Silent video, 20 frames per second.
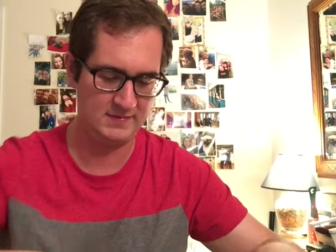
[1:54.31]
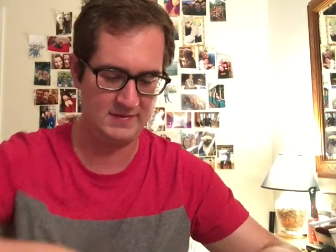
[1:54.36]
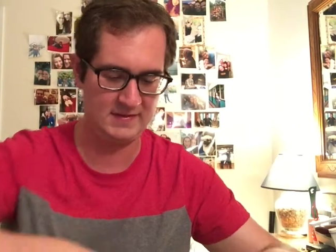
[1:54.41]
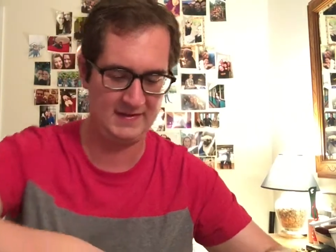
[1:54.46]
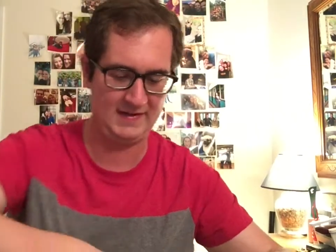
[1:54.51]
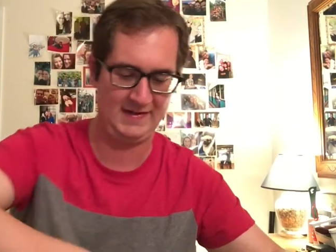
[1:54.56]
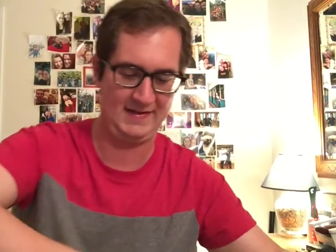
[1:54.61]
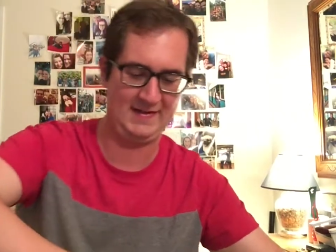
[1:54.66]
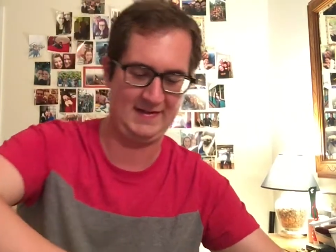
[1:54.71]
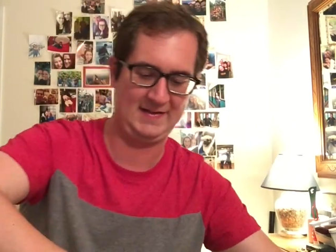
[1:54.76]

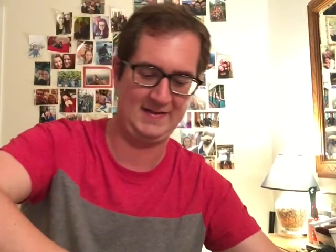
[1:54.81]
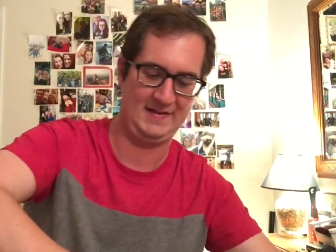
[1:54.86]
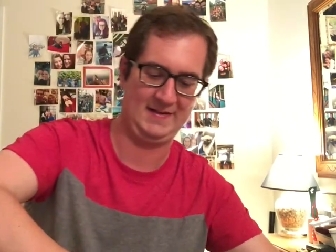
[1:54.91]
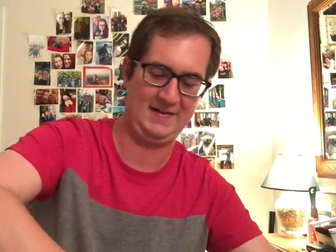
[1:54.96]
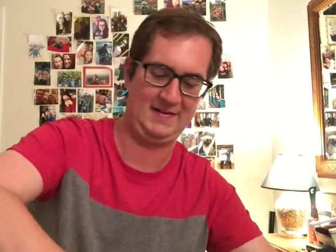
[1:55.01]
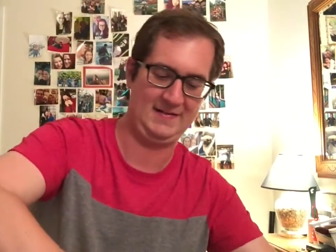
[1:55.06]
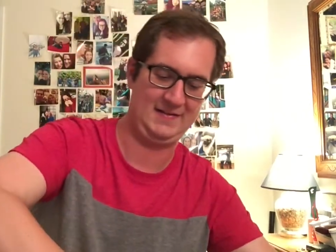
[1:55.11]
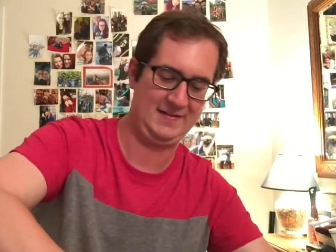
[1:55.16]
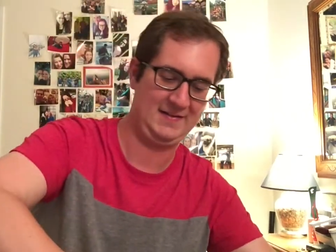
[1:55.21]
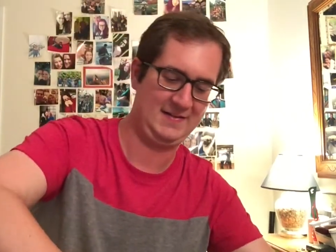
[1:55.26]
Ah,
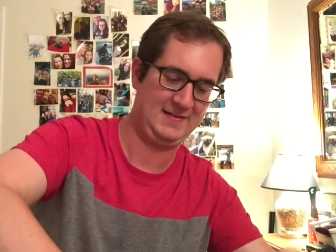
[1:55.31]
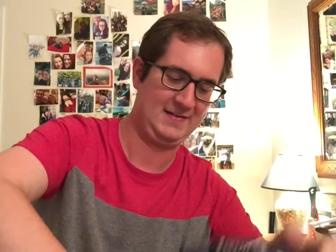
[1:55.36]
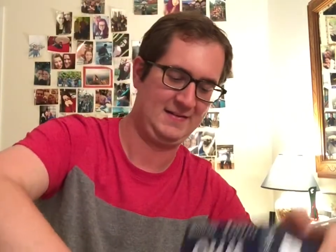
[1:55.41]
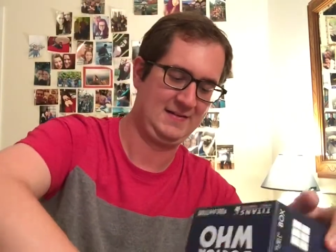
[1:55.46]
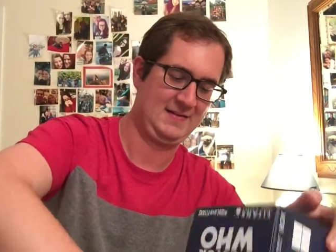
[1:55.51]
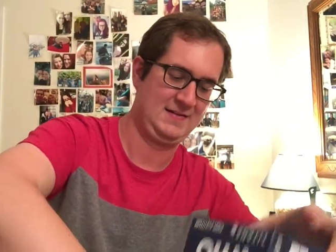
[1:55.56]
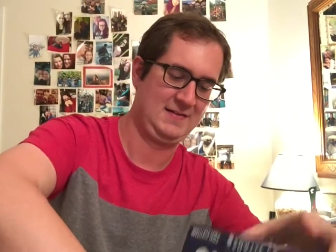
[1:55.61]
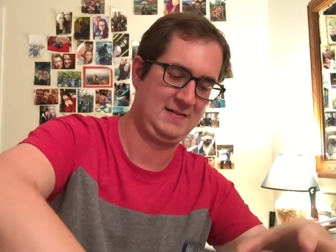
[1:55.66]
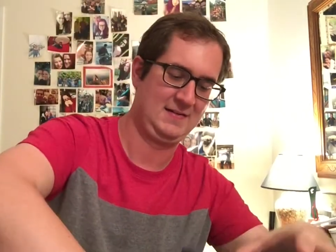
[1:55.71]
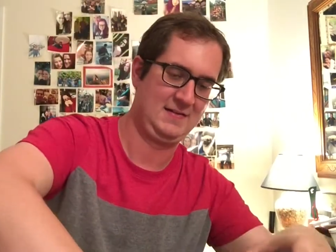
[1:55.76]

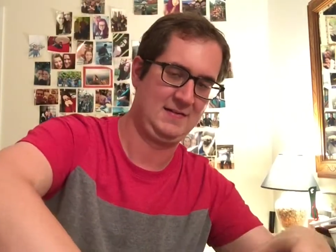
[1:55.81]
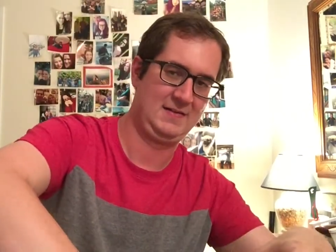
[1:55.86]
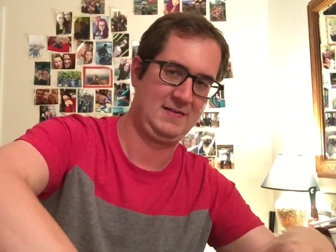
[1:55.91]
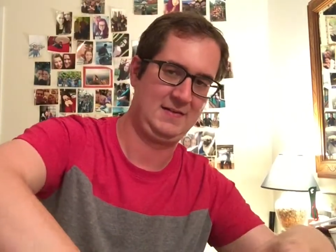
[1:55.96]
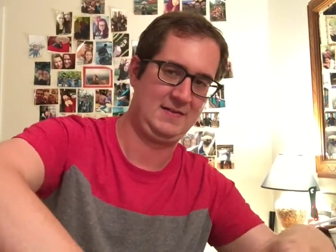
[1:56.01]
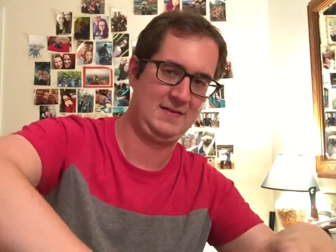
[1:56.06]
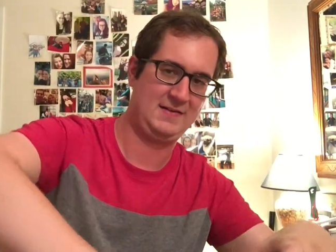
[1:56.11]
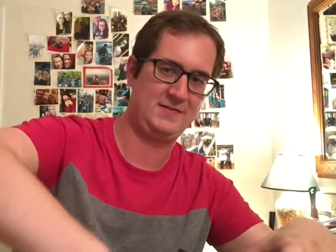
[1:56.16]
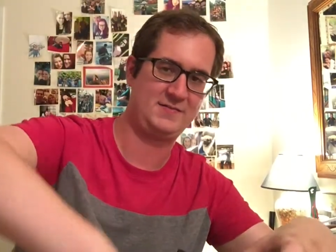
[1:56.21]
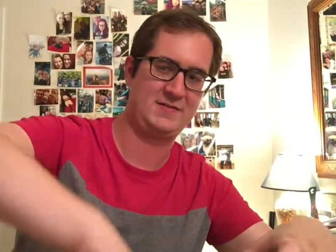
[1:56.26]

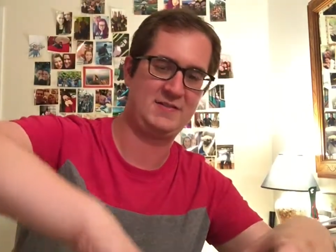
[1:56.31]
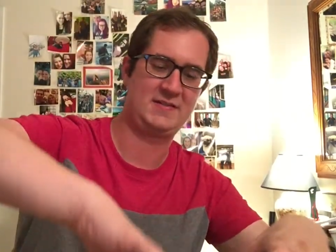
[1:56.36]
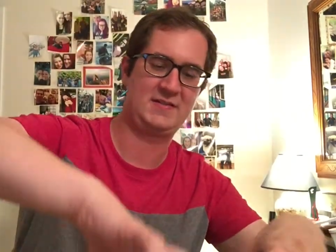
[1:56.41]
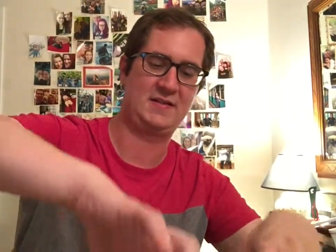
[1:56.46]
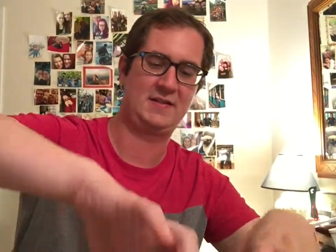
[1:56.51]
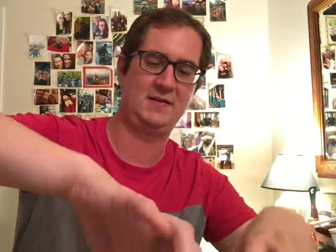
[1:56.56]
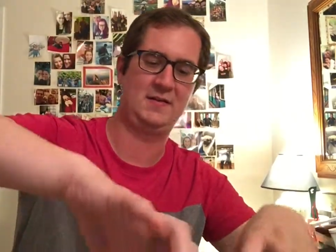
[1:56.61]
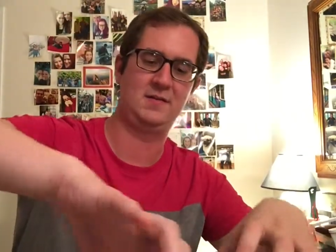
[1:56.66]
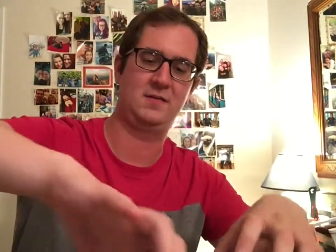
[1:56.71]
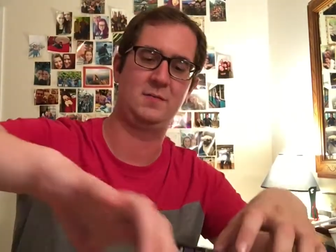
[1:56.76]

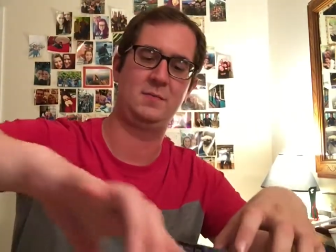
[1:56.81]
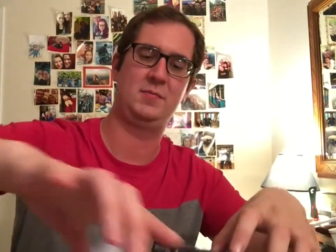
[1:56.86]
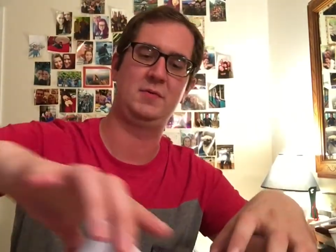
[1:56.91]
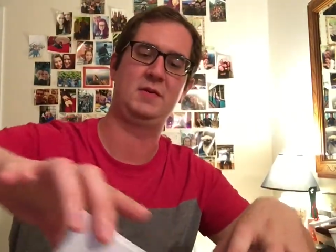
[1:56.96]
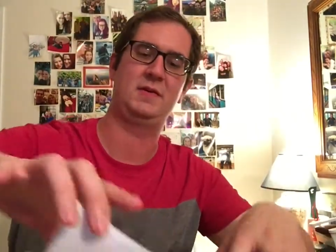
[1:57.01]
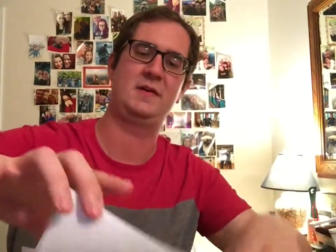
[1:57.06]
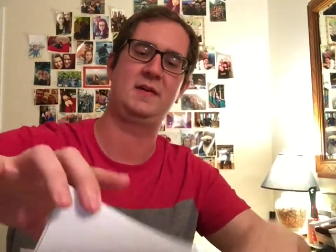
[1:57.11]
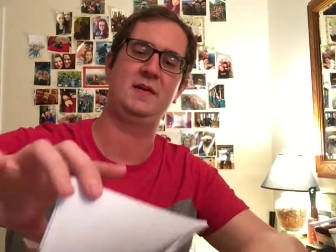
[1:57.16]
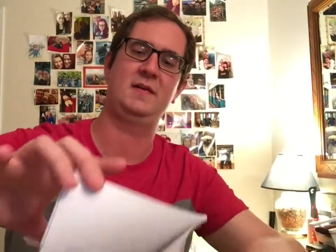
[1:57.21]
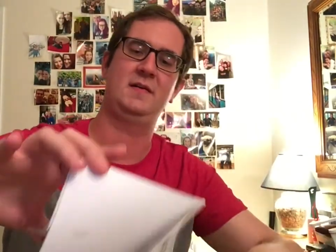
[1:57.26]
interesting little
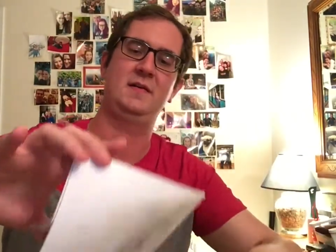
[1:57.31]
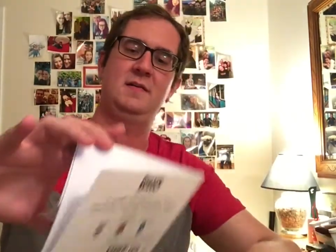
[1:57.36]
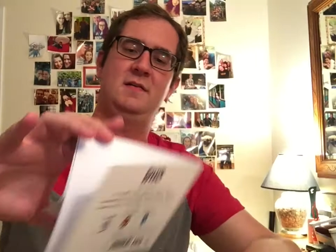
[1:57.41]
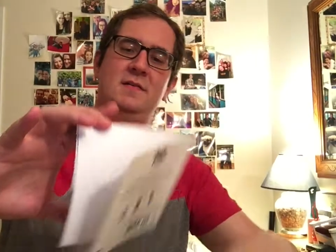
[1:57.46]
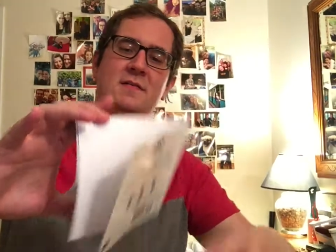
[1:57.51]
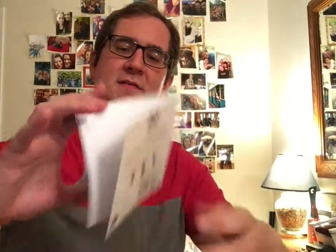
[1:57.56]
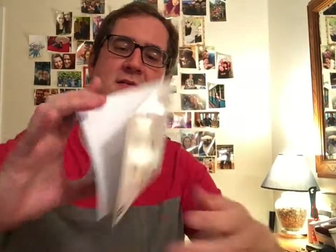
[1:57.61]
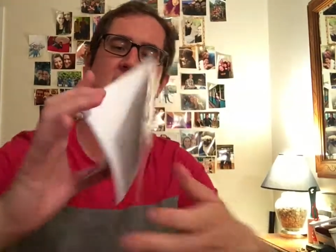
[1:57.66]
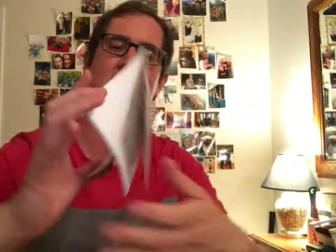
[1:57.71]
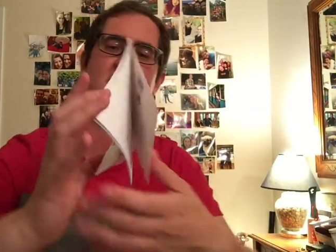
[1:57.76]
book here,
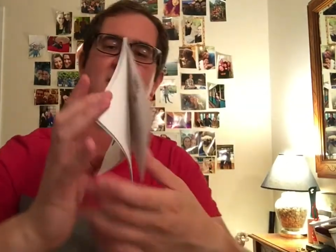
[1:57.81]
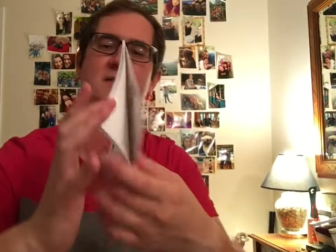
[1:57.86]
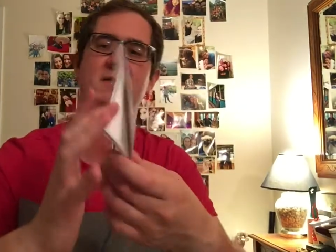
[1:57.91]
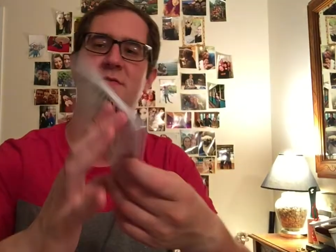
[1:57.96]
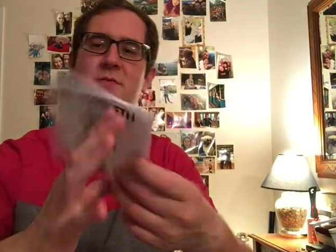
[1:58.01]
Dr.